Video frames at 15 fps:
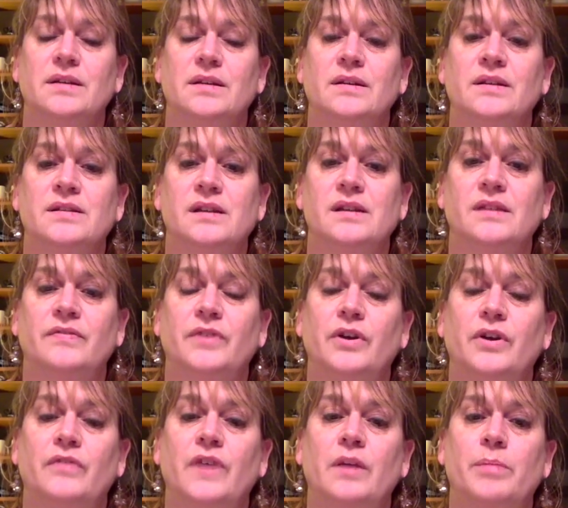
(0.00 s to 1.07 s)
And for
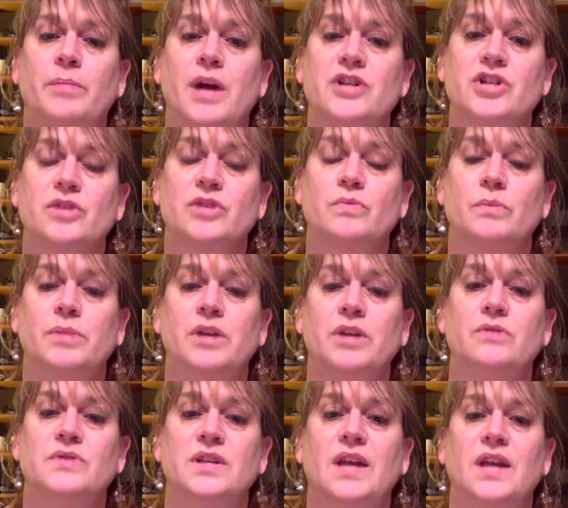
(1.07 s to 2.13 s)
your final project, we'll be
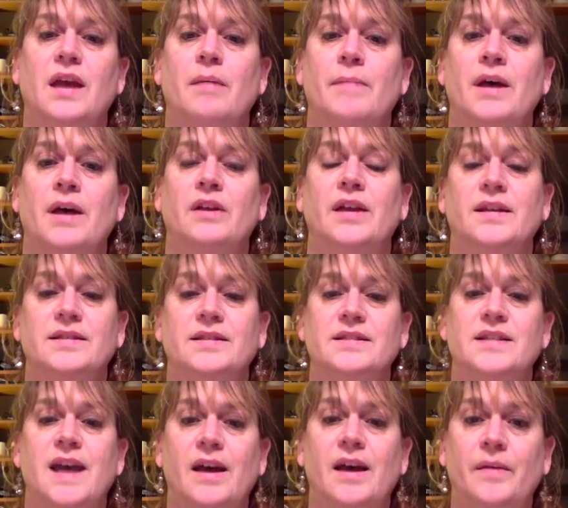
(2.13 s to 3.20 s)
using MLA
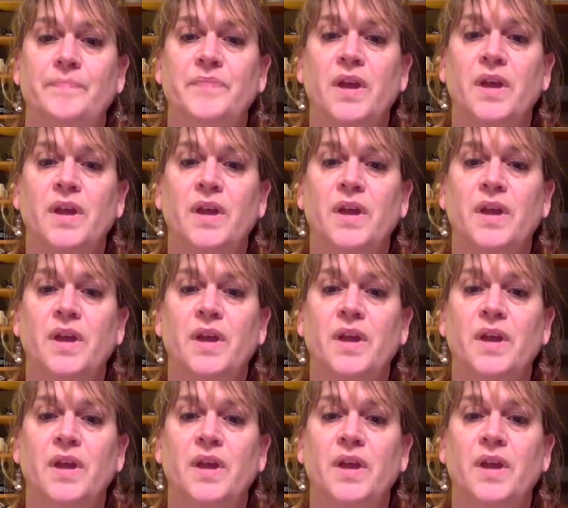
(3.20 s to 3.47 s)
style,